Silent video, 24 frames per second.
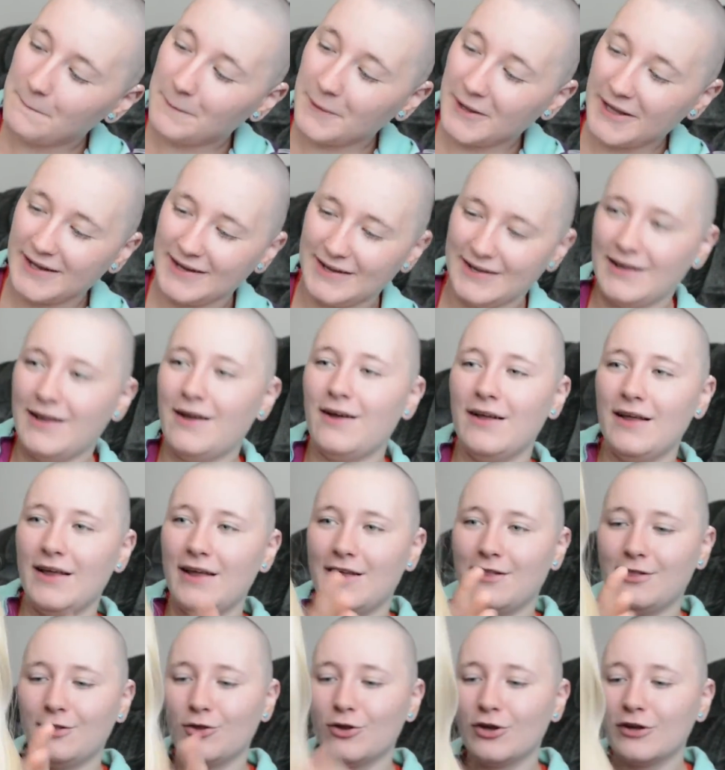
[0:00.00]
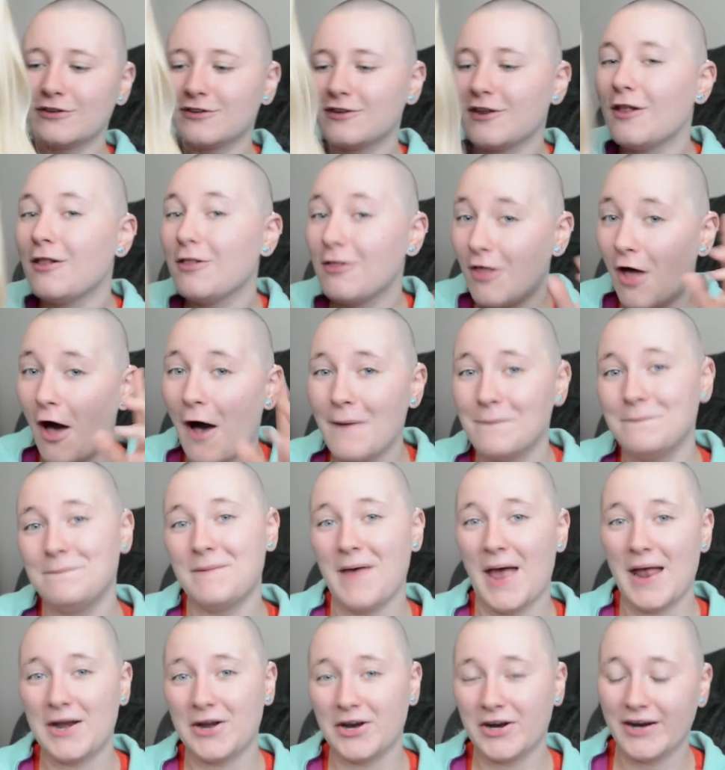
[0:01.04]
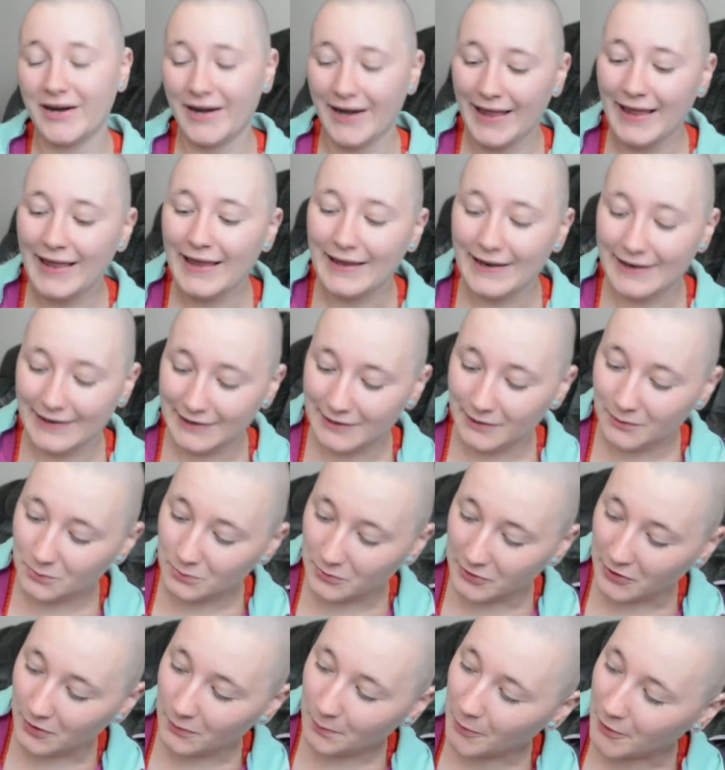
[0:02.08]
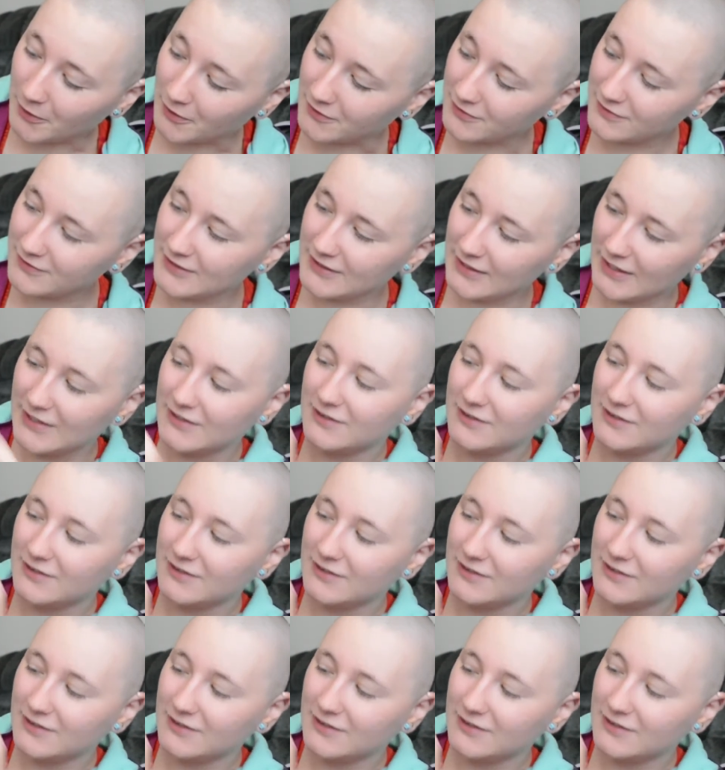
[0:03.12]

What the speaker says: but it looks a lot better in real person.